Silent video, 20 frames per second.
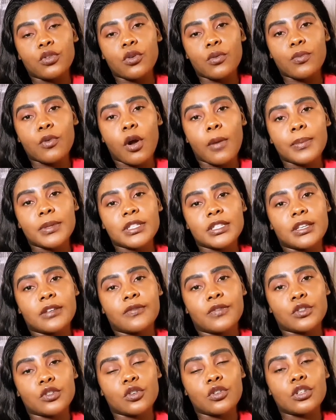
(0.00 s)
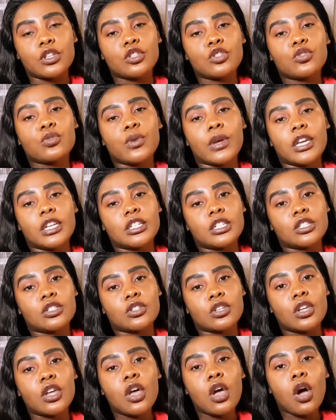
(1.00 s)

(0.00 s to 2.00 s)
your property. If it's only 2 agents